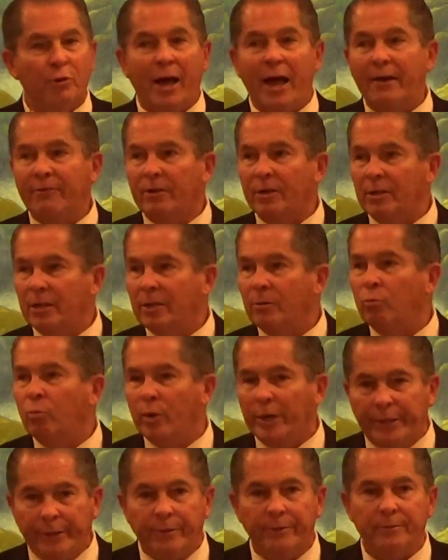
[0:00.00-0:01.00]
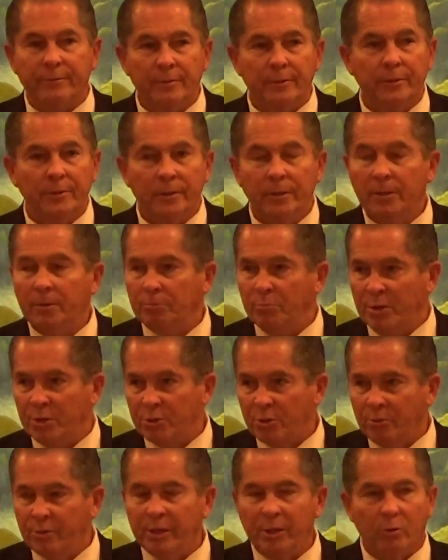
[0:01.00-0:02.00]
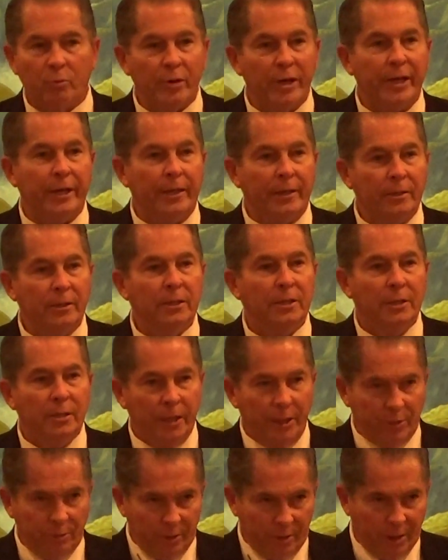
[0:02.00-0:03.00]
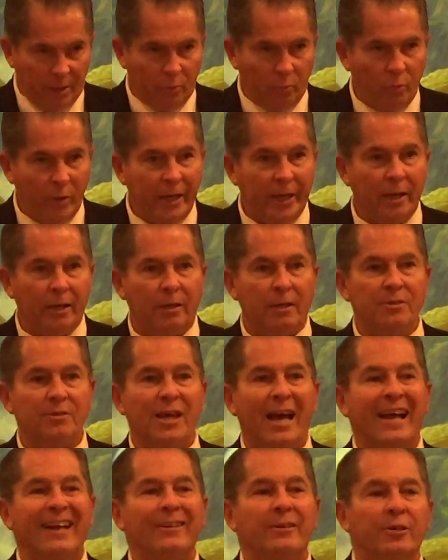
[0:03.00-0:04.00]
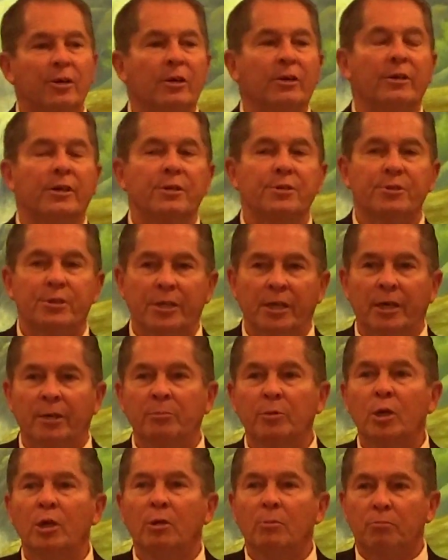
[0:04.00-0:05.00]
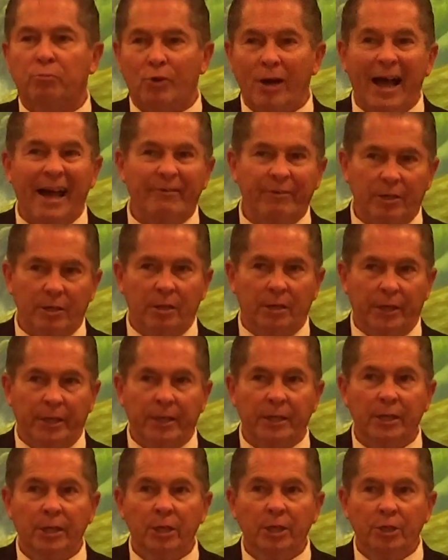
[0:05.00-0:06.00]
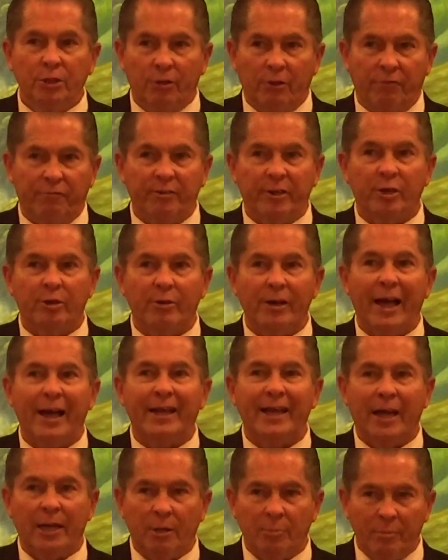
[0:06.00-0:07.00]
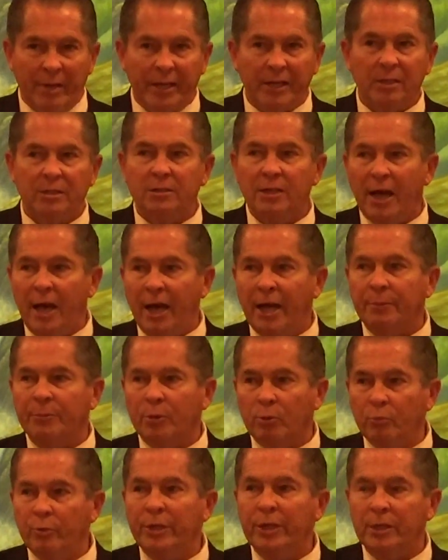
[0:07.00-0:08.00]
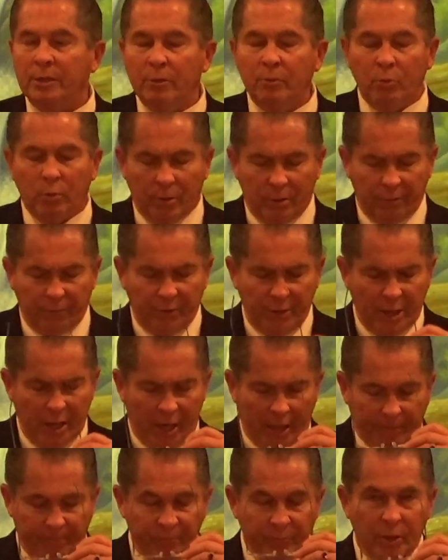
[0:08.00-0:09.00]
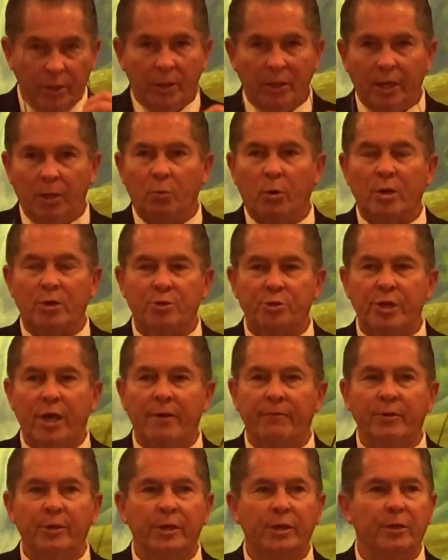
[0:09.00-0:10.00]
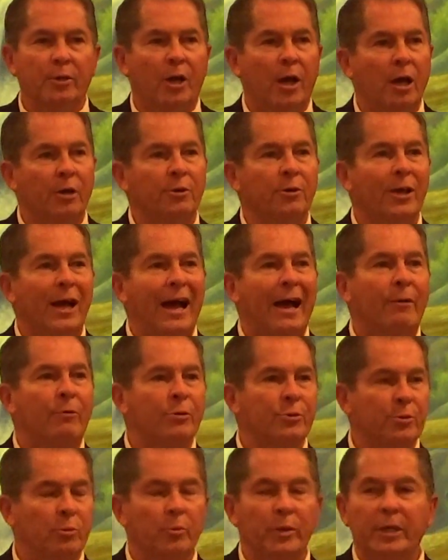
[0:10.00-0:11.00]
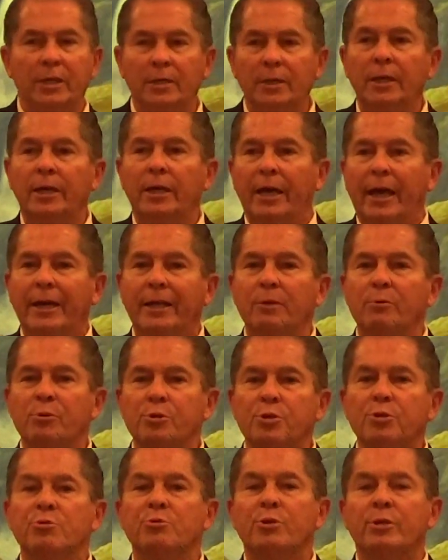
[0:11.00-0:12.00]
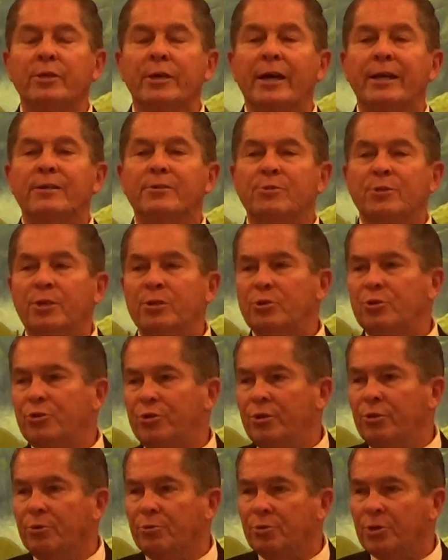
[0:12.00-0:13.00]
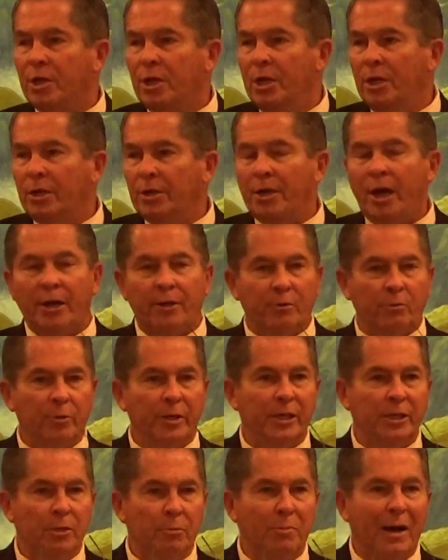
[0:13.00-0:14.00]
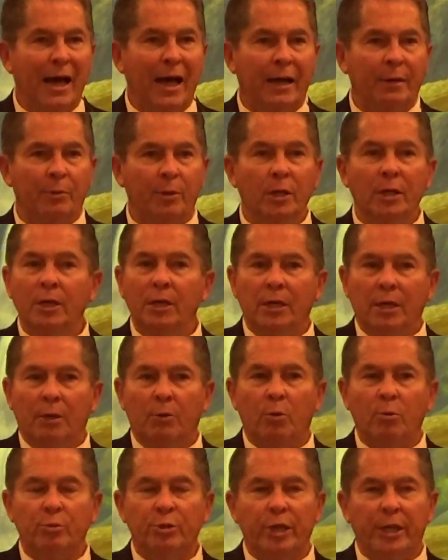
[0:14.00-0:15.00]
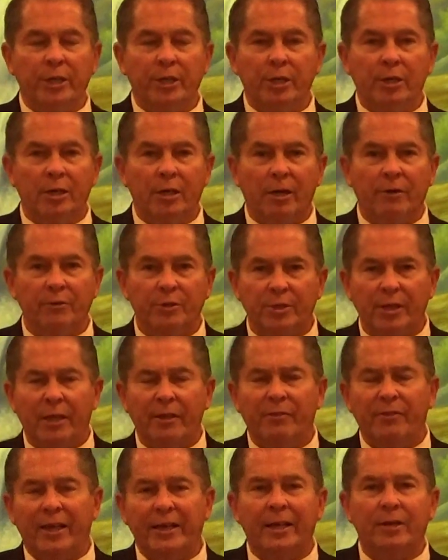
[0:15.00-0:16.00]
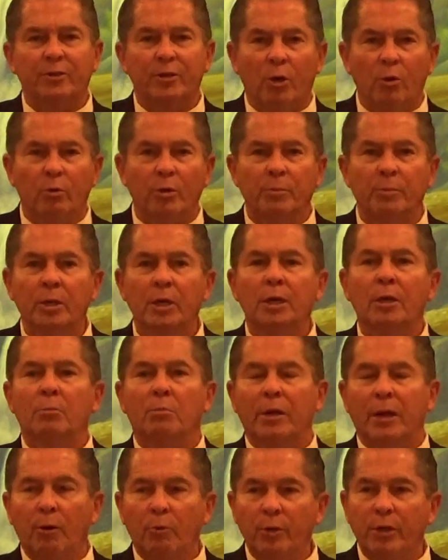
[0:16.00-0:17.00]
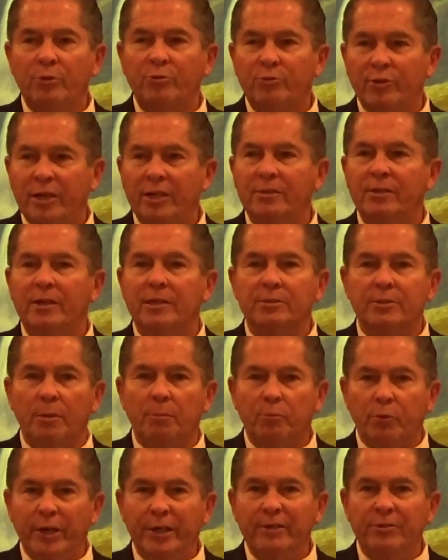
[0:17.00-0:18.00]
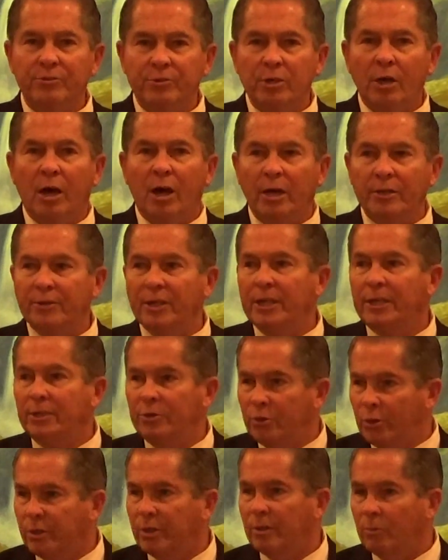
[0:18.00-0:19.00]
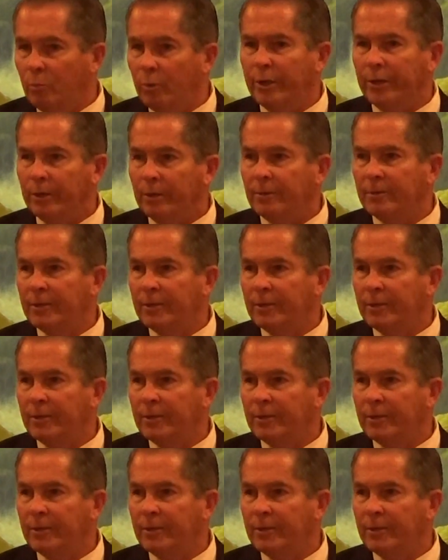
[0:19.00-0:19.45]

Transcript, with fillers: privately well. Miz O'Neill read it. He took it well as I encouraged him privately to figure out how to make a time to read the Word of God. He worked seventy to a hundred hours a week, and he was using that as an excuse not to read the Bible. And I won't tell you here everything I told him, but I will say this, and praise God that he took it well.